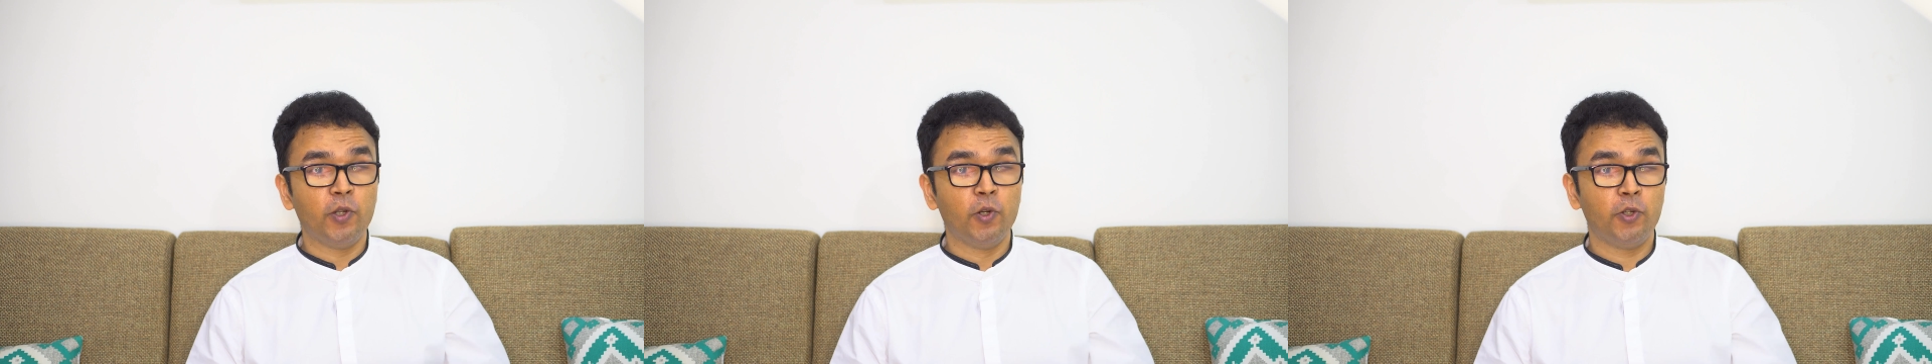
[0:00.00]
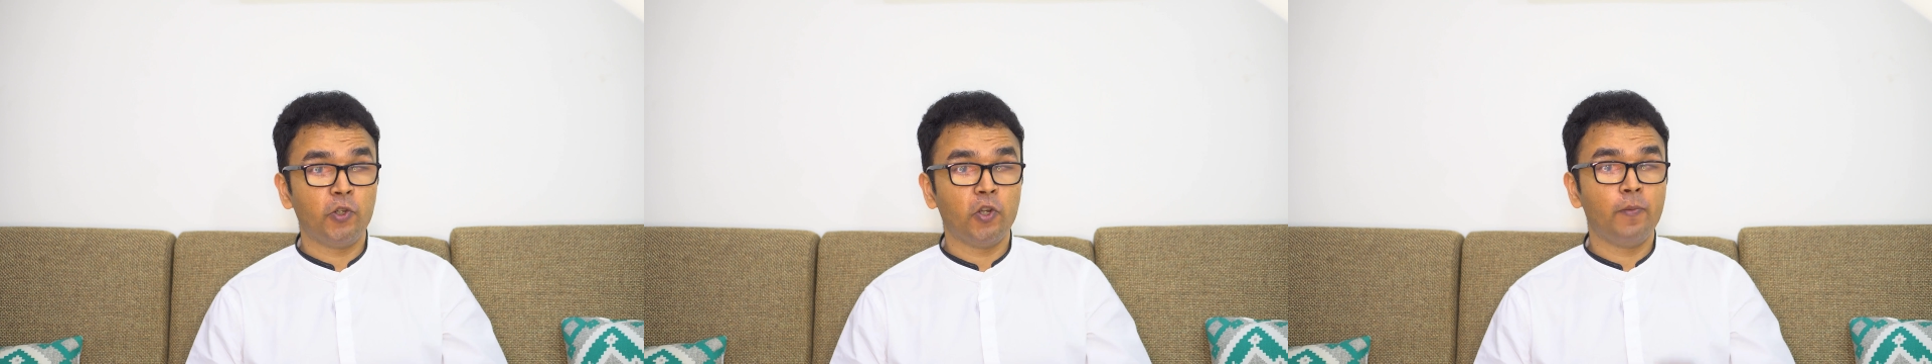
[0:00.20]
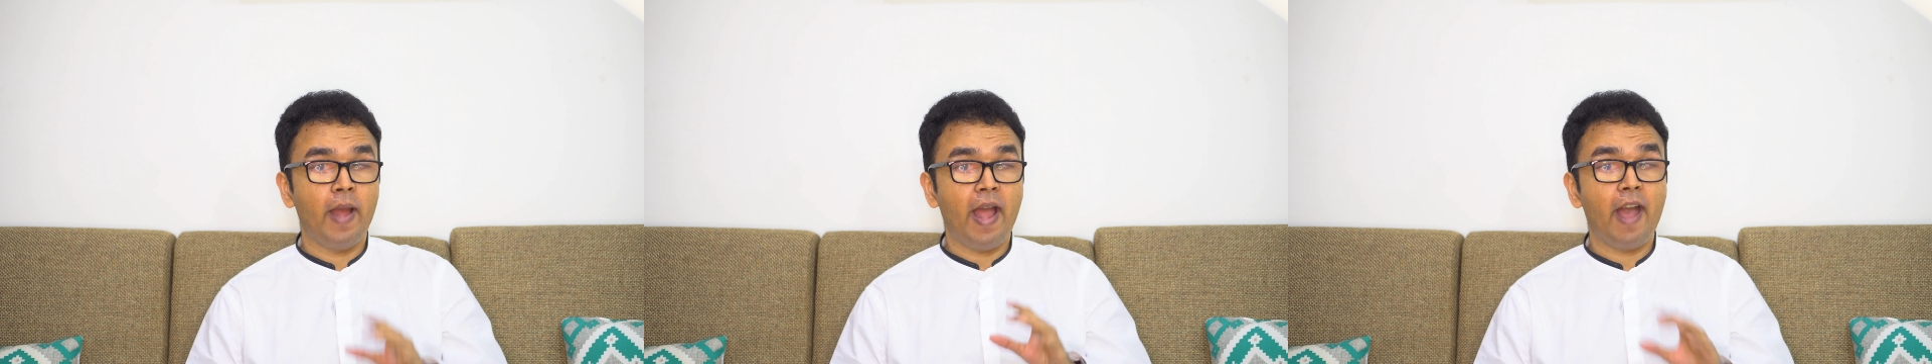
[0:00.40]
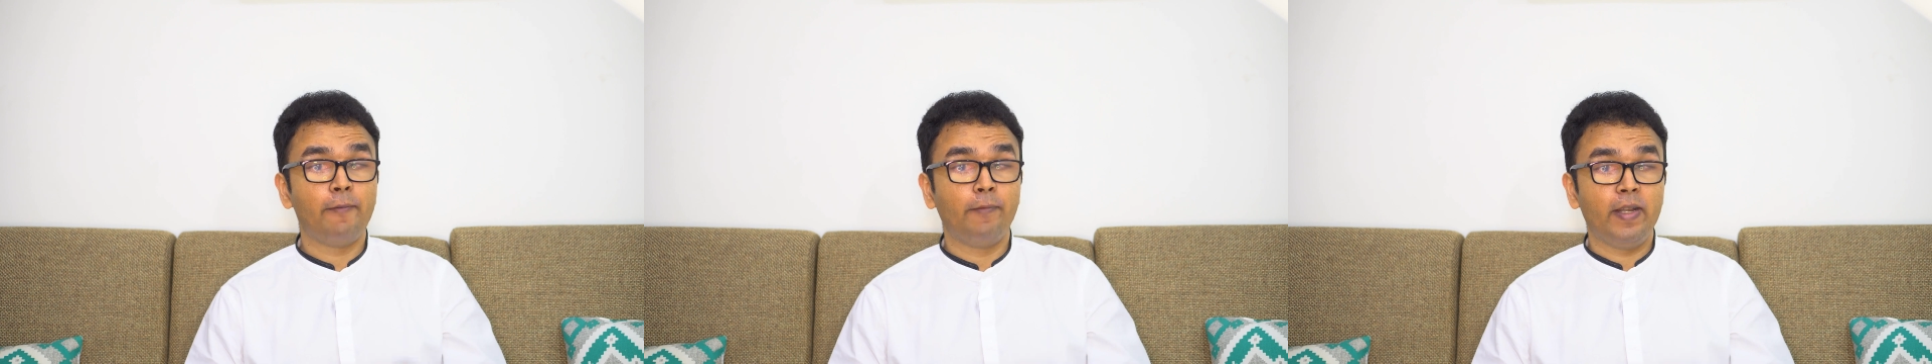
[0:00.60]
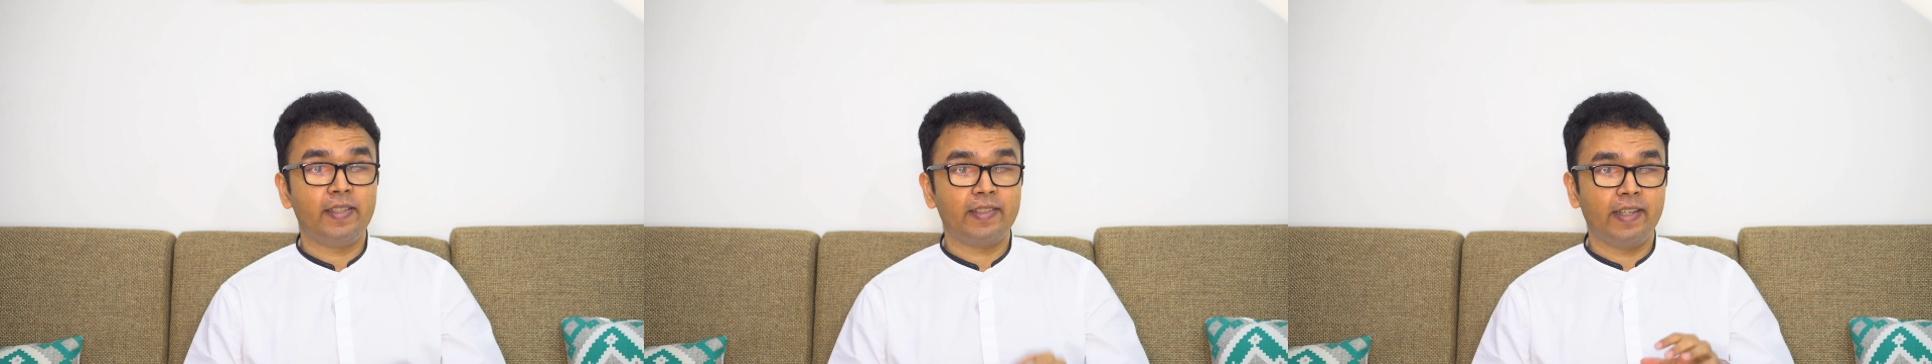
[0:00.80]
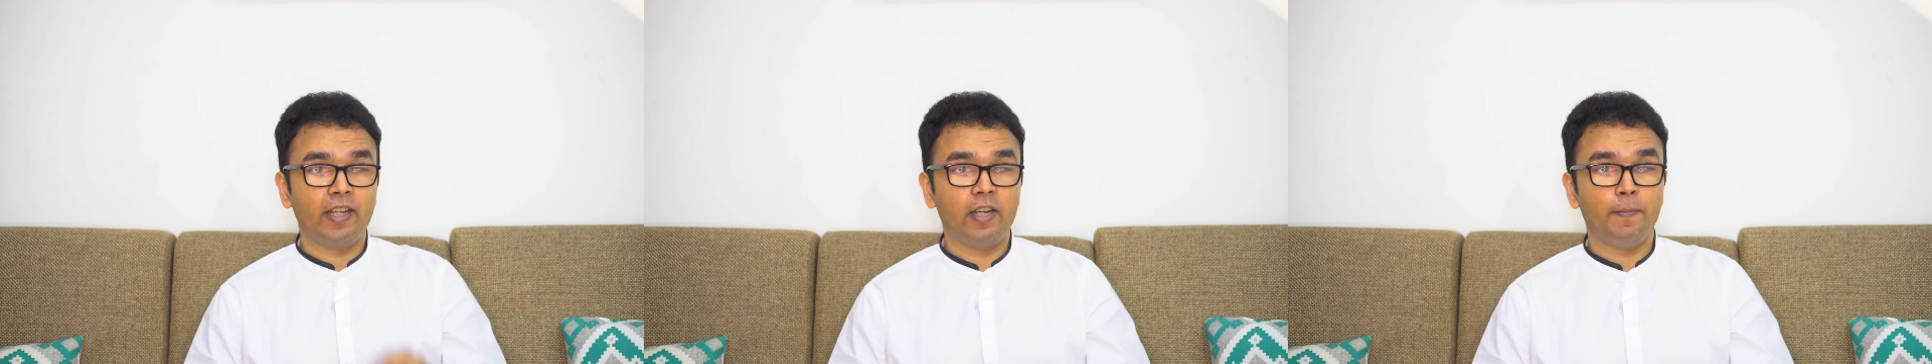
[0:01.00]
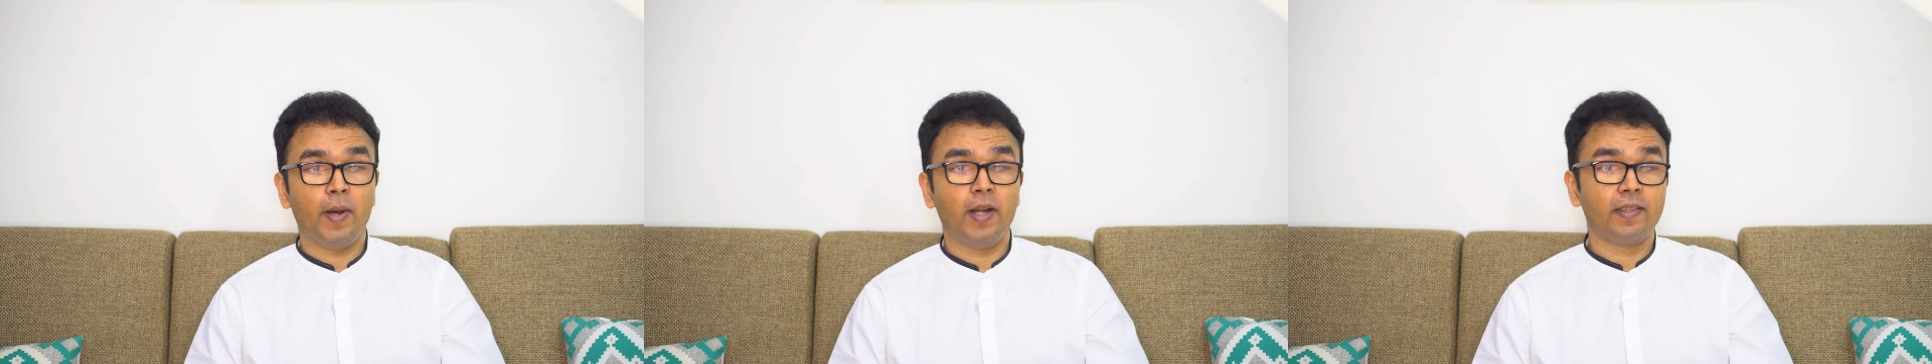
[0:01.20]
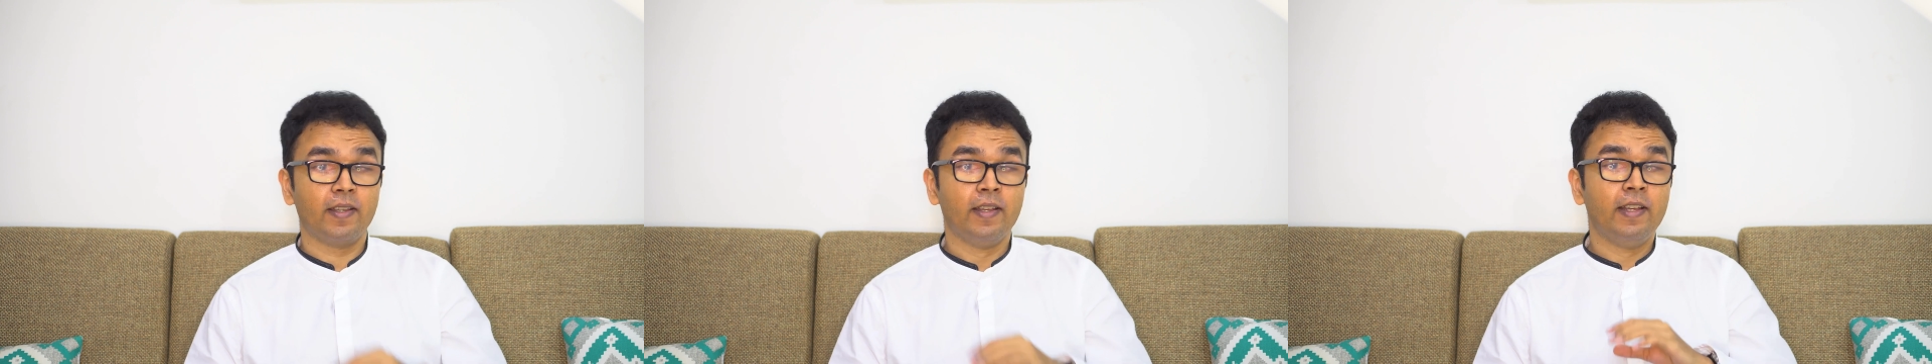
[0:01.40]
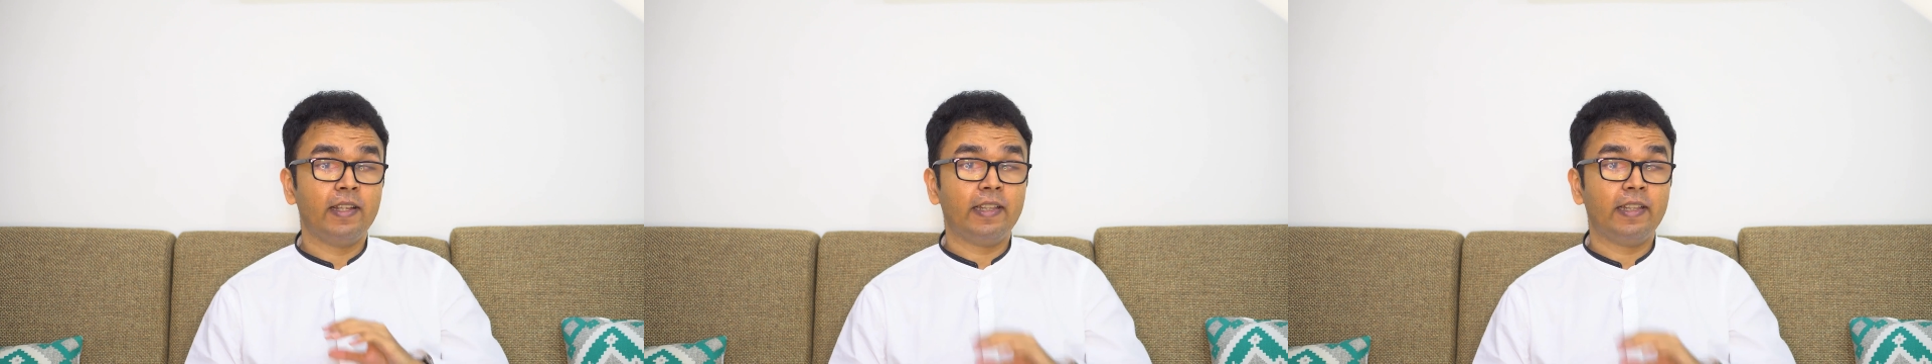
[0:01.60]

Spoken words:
YouTube every single month.